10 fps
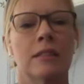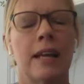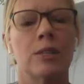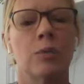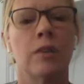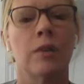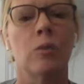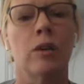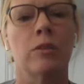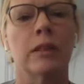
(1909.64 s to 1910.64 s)
That's where the
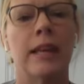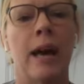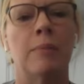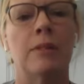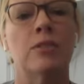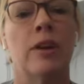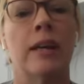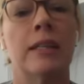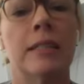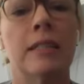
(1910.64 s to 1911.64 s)
work really happens,
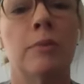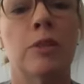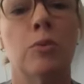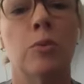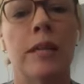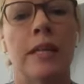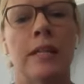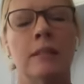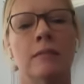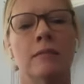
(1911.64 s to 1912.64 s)
right? It's in
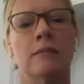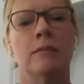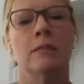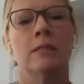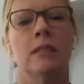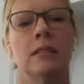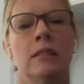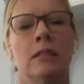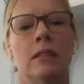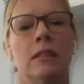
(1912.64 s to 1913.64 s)
between
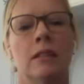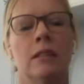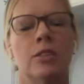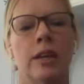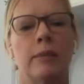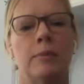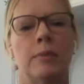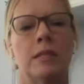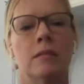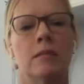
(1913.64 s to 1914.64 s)
the shapes.
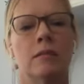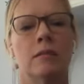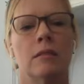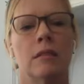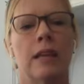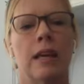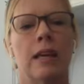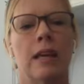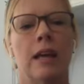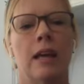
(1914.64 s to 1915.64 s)
Like,
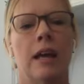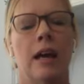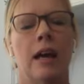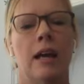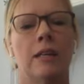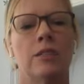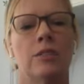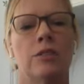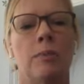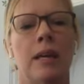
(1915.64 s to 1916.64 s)

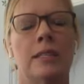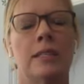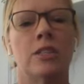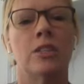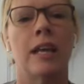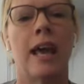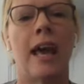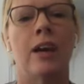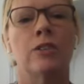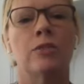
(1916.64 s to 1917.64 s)
do you pay attention to
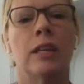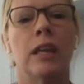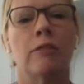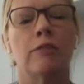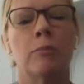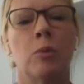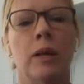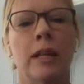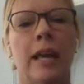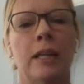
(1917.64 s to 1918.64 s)
how you get from
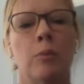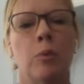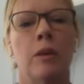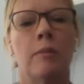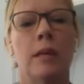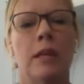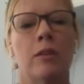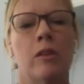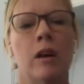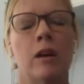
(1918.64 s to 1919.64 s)
point A to point
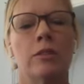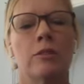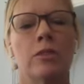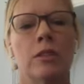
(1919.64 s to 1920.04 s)
B, or are you